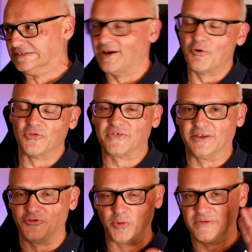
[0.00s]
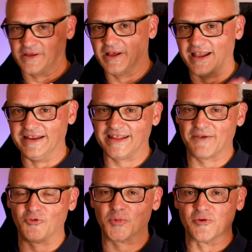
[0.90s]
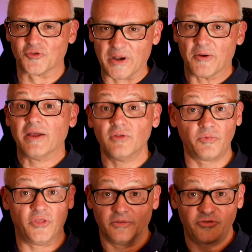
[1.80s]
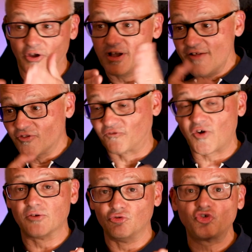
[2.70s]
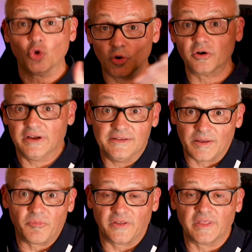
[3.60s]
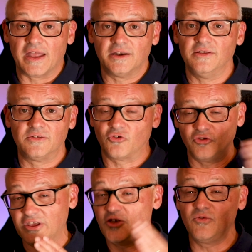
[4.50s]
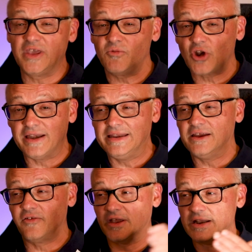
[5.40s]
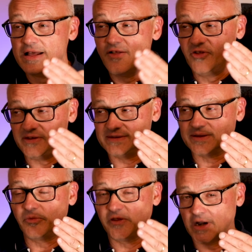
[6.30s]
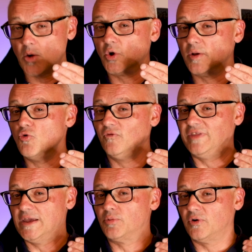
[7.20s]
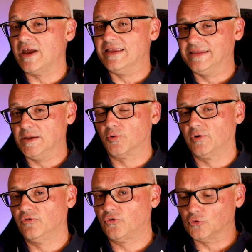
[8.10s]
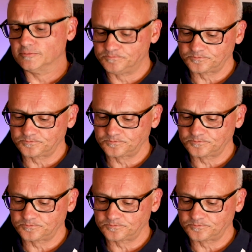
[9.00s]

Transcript: I won't say it because I need Kevin's permission. But anyway, the fragrance tour is something that is, so you give you an idea that this is something that I want to move deeper and deeper into.